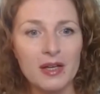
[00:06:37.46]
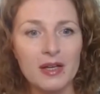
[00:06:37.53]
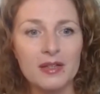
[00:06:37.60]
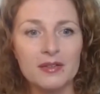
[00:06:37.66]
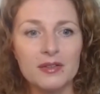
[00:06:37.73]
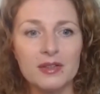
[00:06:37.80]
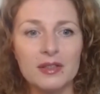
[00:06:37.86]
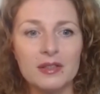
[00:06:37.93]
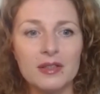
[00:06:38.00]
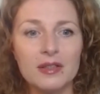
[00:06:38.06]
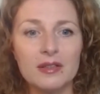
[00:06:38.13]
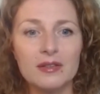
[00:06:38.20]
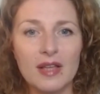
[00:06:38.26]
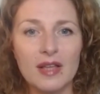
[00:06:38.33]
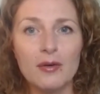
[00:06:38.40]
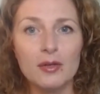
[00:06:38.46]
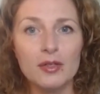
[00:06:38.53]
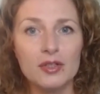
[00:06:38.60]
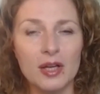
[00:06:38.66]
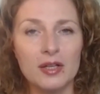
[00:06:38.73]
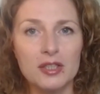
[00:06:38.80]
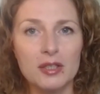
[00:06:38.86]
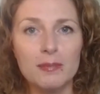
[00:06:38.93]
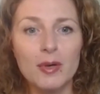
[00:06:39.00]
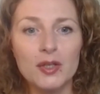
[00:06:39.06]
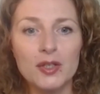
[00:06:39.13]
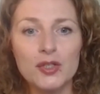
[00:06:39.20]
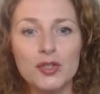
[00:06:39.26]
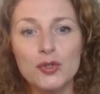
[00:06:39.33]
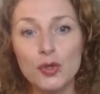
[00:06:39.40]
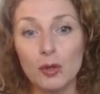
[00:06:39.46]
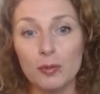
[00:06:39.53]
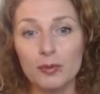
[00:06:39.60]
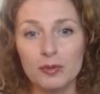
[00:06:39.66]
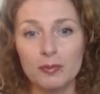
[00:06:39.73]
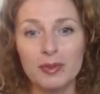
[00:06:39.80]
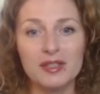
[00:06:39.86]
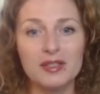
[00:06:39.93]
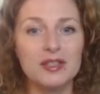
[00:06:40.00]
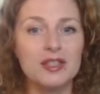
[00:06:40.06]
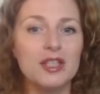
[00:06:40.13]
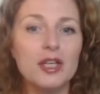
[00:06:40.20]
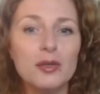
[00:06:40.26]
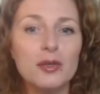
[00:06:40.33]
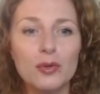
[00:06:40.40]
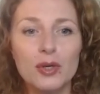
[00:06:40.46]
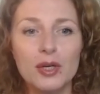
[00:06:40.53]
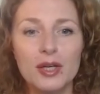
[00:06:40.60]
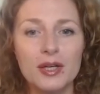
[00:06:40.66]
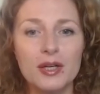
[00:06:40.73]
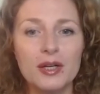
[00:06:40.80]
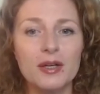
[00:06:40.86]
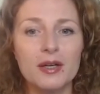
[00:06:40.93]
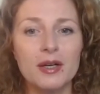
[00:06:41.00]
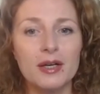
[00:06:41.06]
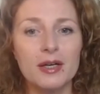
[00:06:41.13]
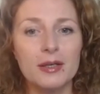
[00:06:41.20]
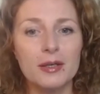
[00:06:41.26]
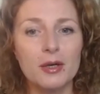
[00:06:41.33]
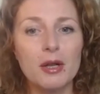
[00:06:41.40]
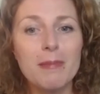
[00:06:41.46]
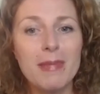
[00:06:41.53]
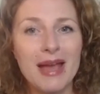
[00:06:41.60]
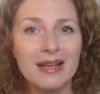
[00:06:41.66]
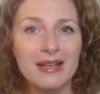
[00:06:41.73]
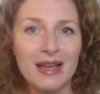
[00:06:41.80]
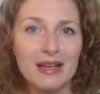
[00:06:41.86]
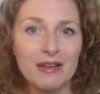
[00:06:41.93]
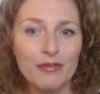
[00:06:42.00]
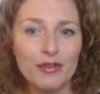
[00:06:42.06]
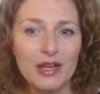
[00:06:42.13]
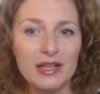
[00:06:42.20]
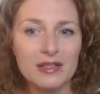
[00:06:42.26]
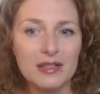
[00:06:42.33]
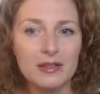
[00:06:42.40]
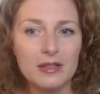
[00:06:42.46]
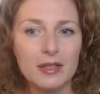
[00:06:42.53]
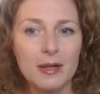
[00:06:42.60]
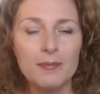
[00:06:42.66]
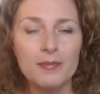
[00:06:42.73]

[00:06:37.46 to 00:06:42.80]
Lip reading: and the thyroid antibodies dropped but still remain elevated.